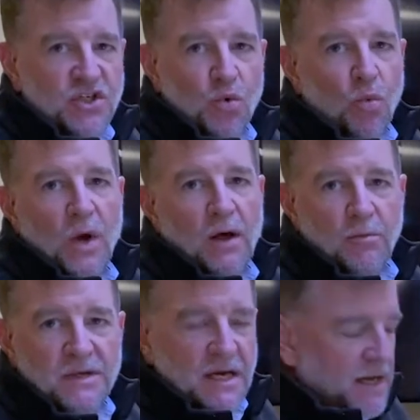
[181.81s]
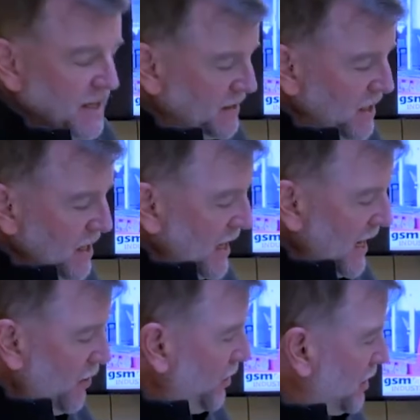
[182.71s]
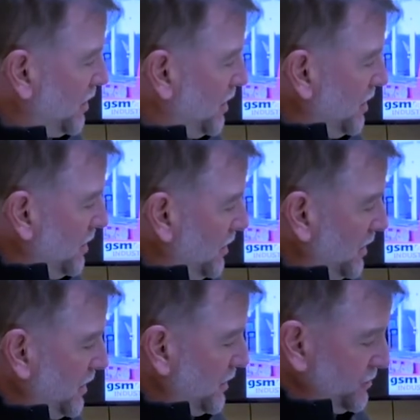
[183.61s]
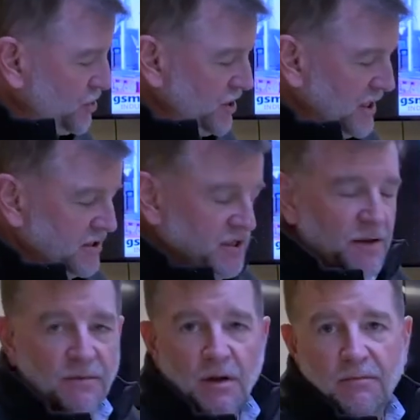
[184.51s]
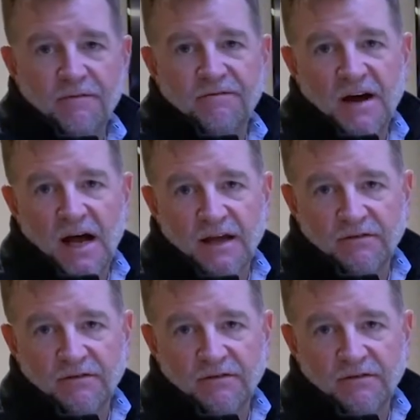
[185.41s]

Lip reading: well beyond our GSM number 5